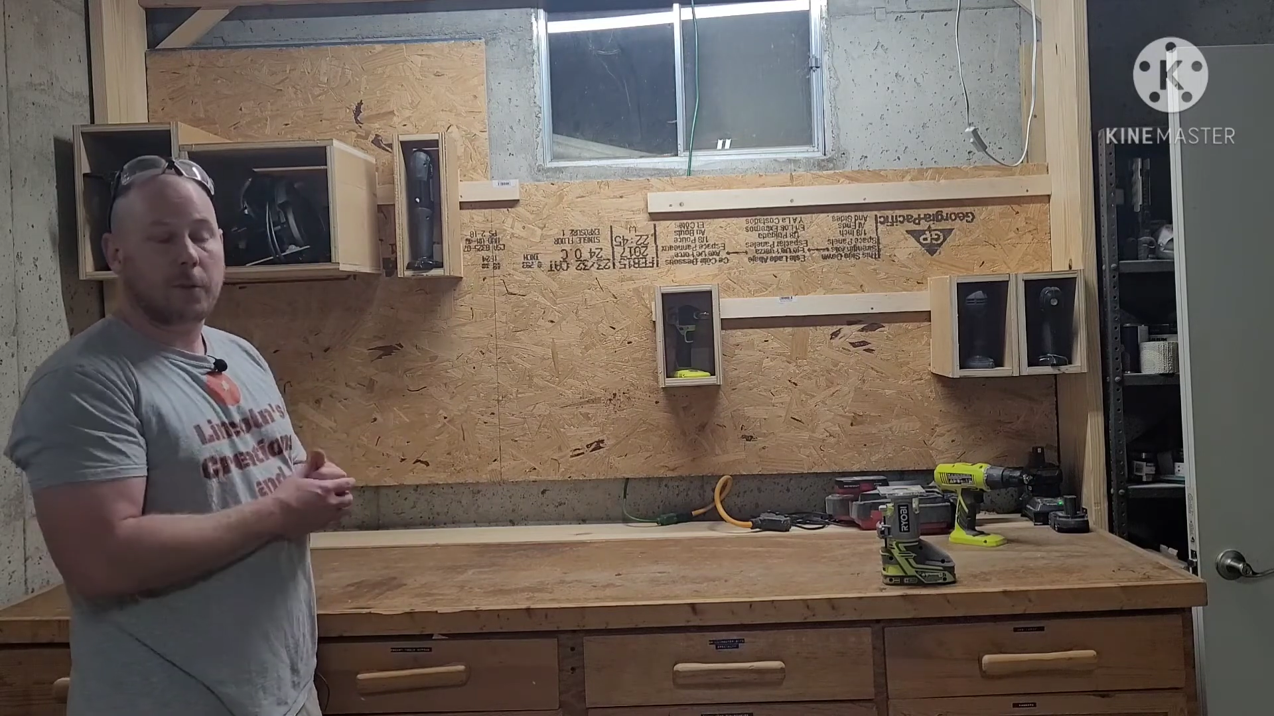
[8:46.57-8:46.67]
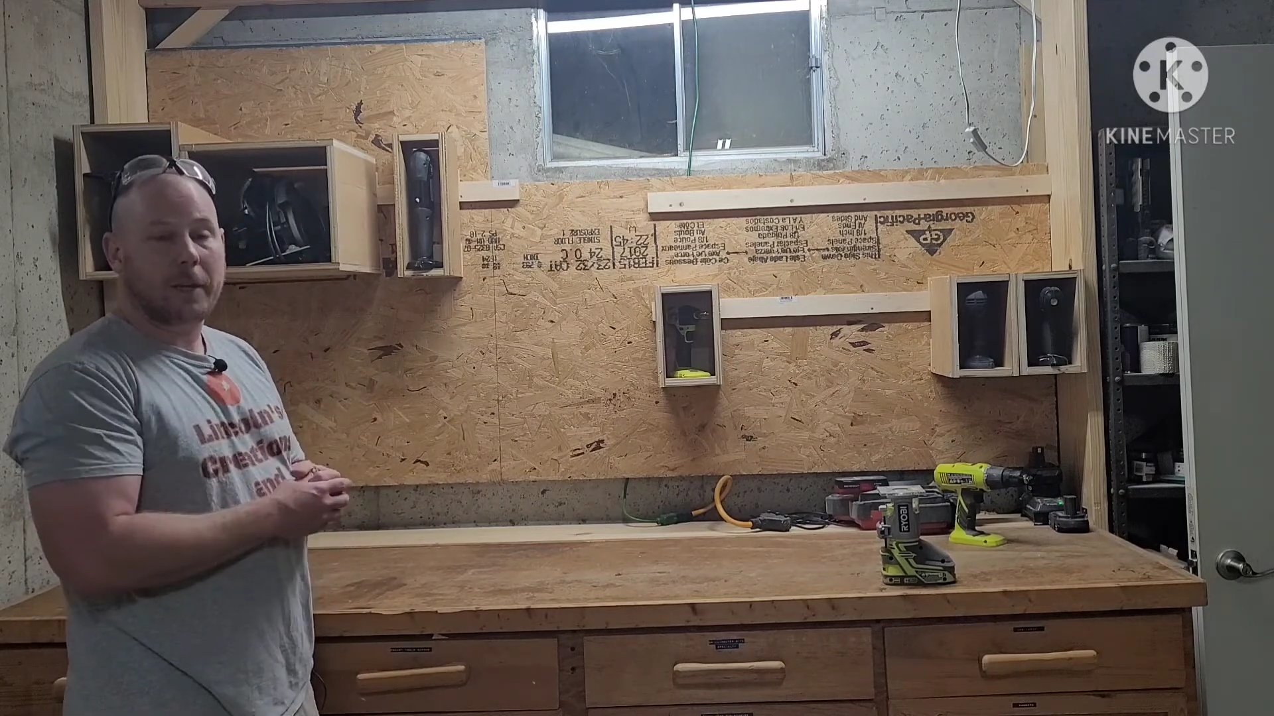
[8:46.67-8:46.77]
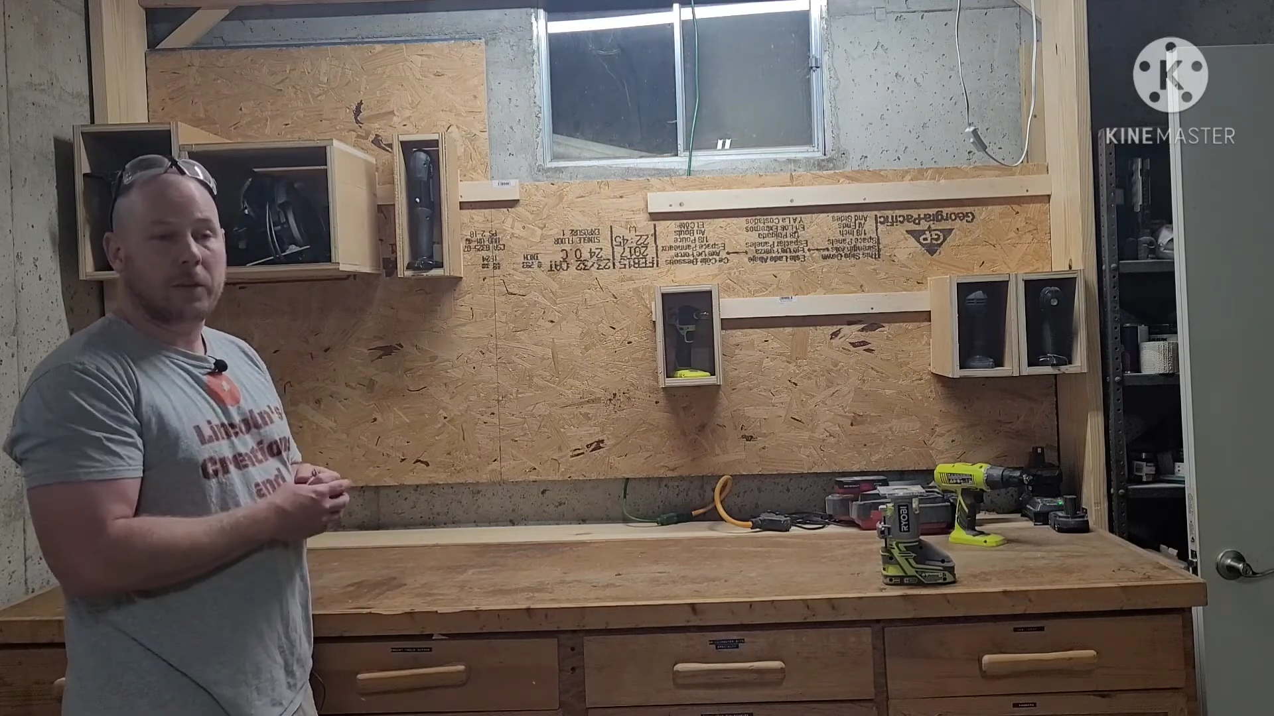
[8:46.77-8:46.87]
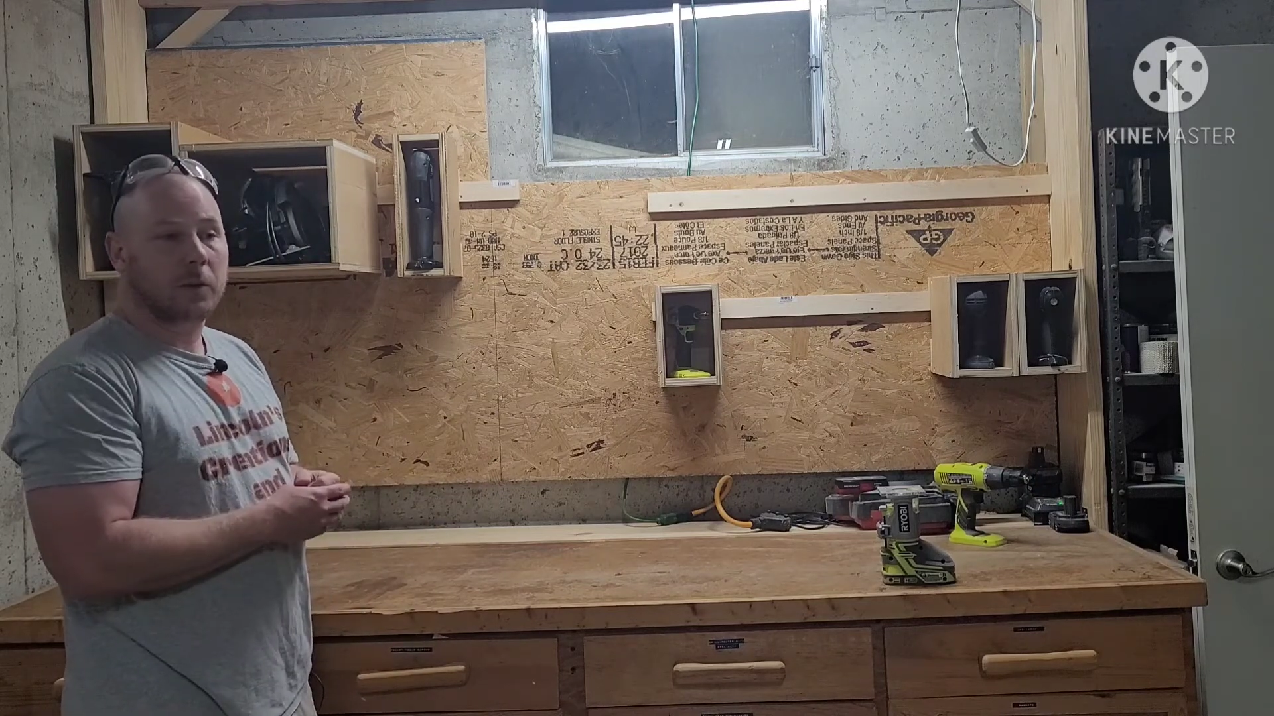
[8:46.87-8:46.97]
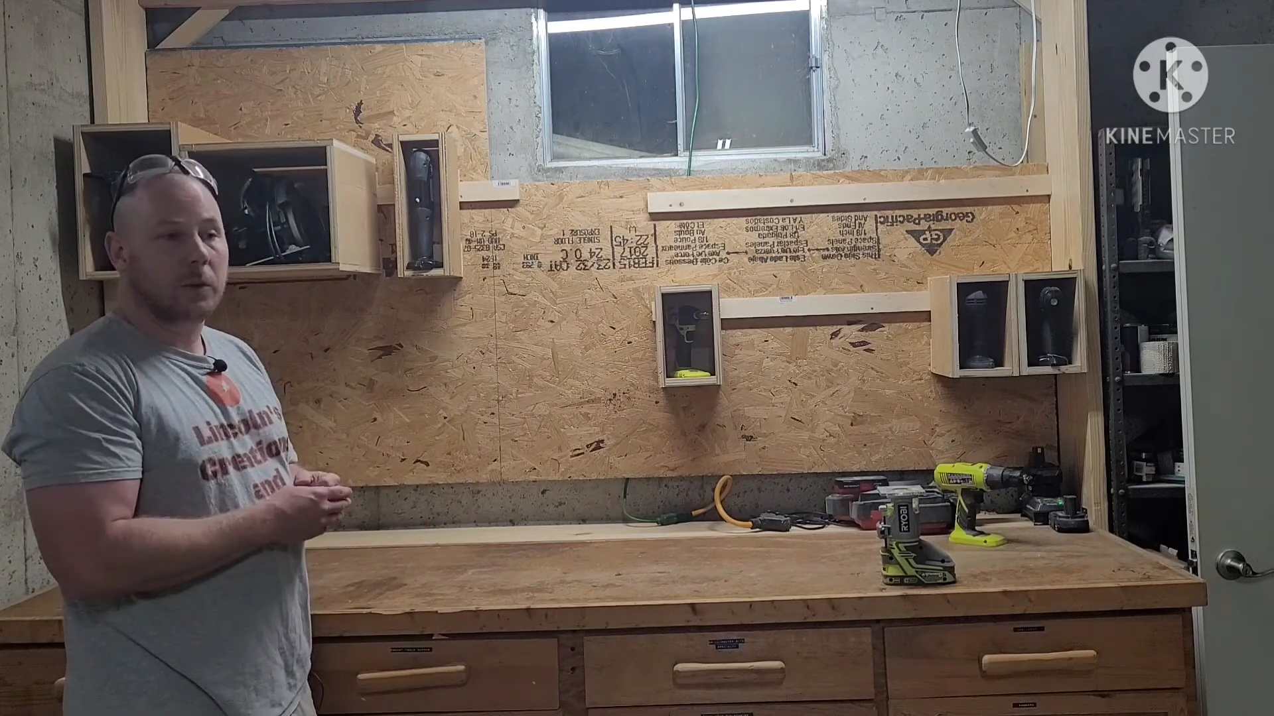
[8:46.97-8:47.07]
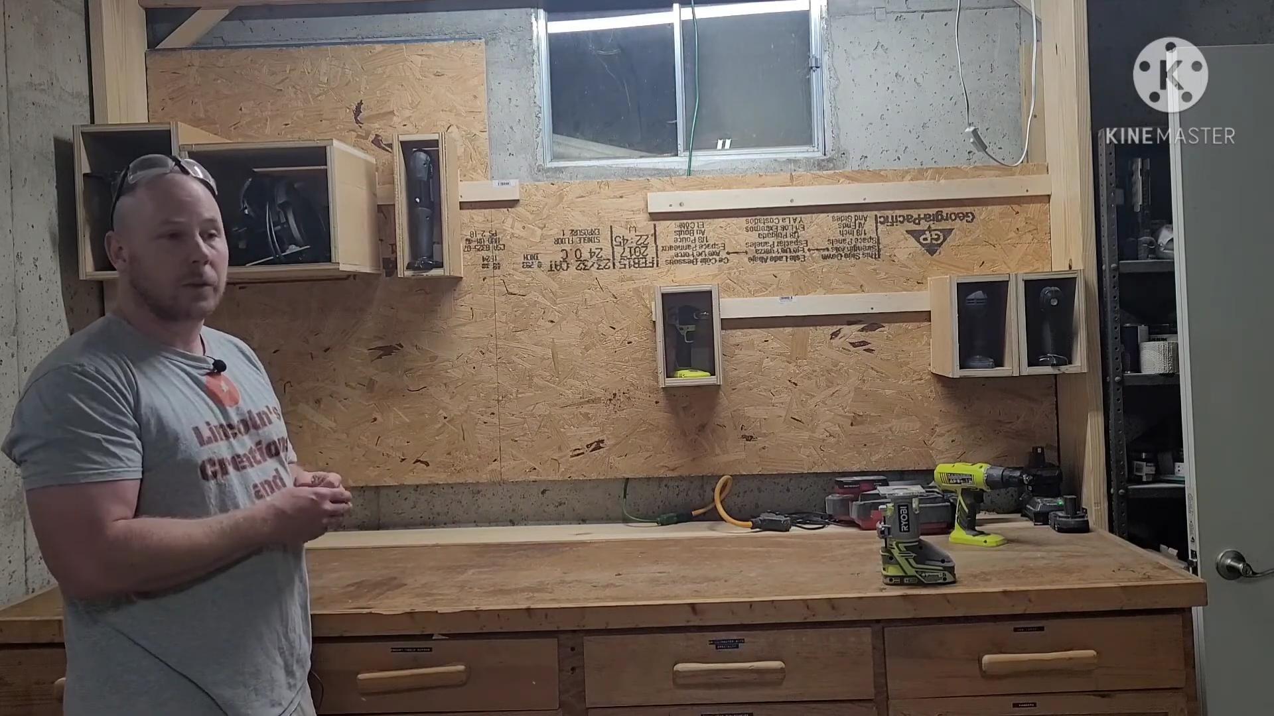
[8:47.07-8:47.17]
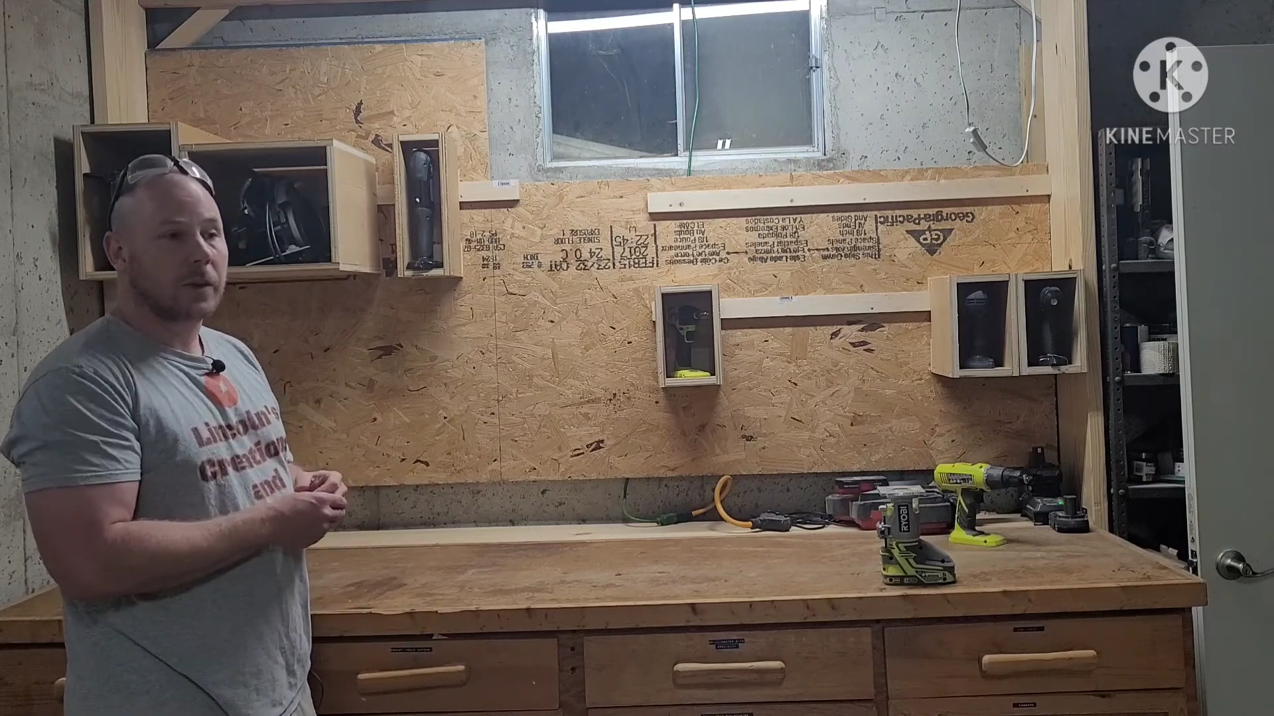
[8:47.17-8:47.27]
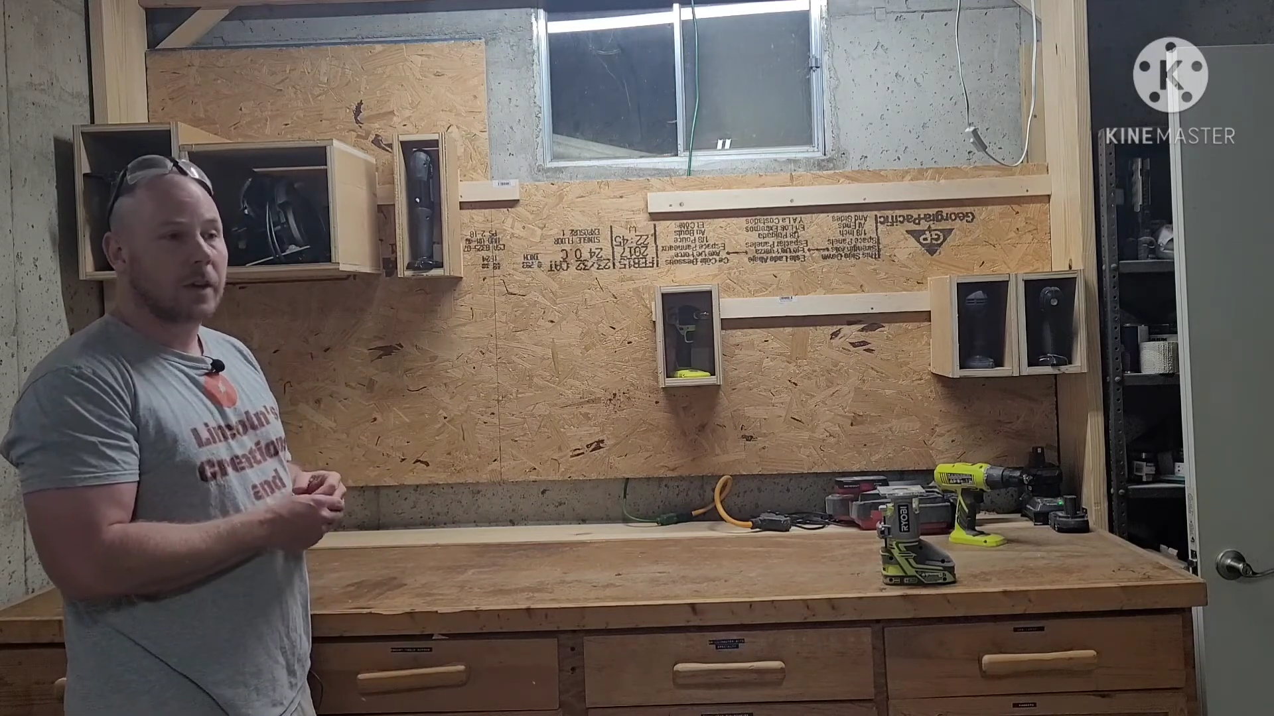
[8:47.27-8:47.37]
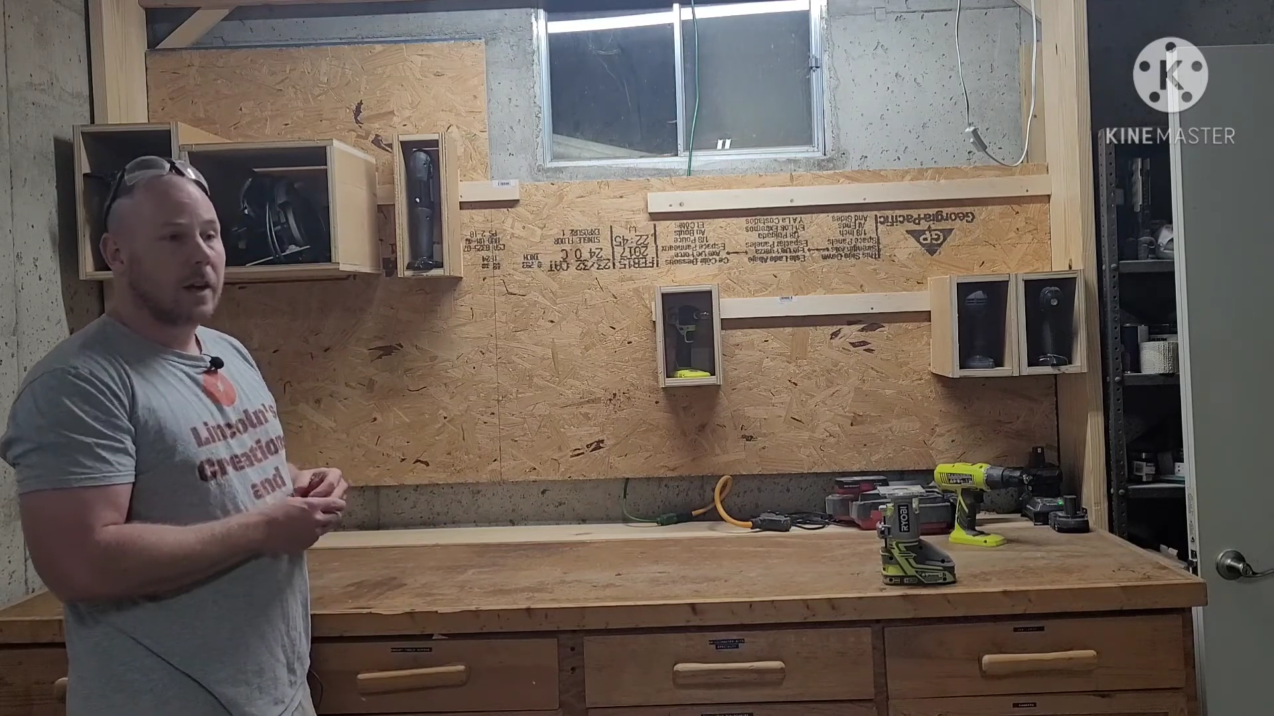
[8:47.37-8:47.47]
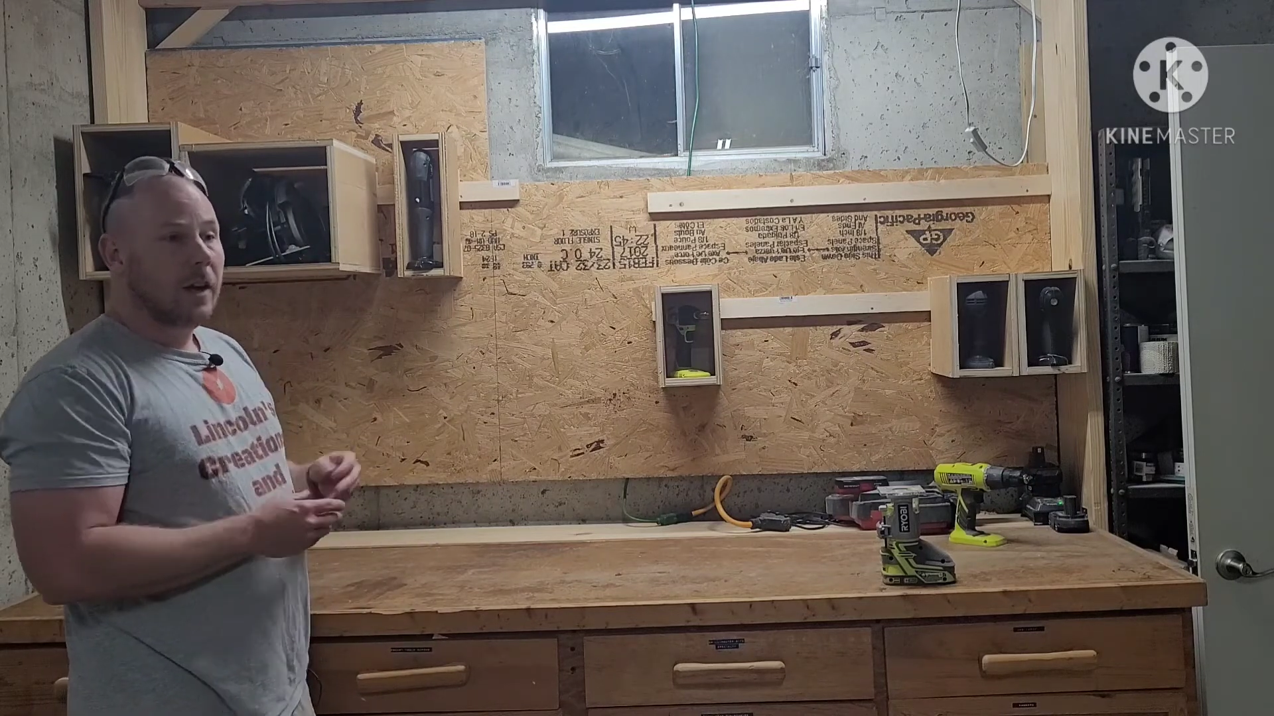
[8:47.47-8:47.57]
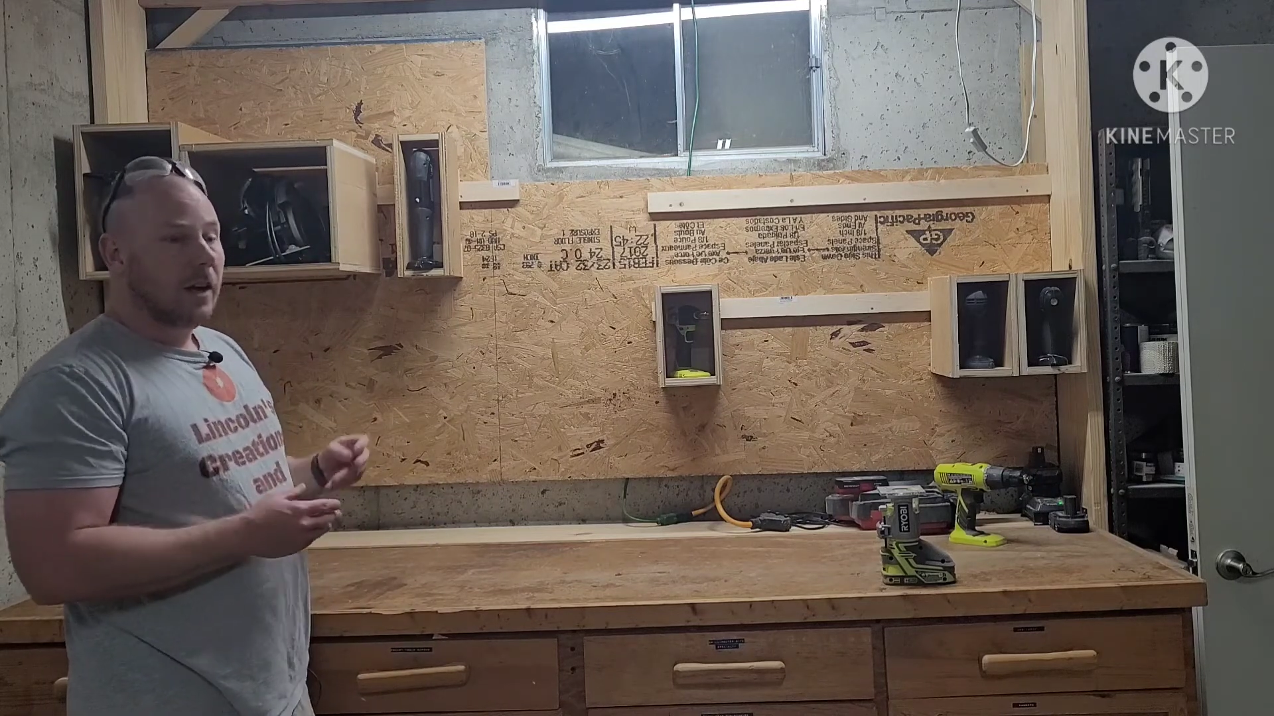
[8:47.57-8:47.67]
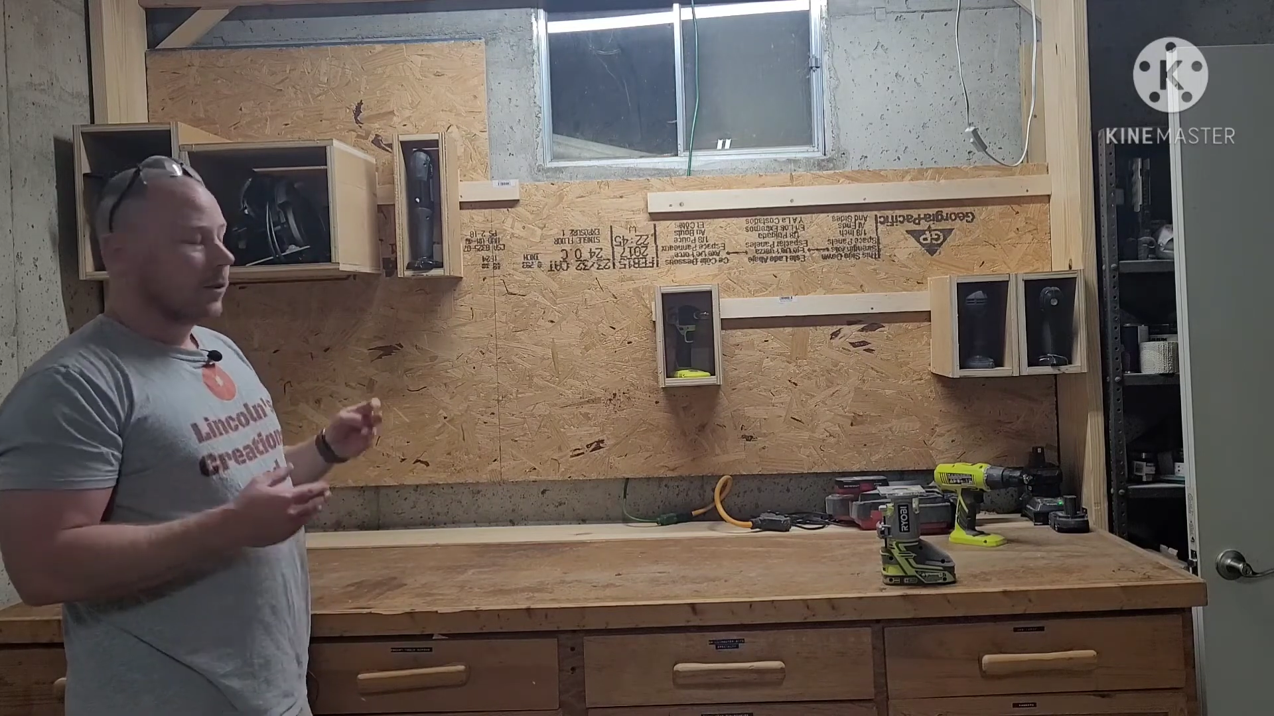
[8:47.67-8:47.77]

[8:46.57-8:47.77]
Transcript: for my tools.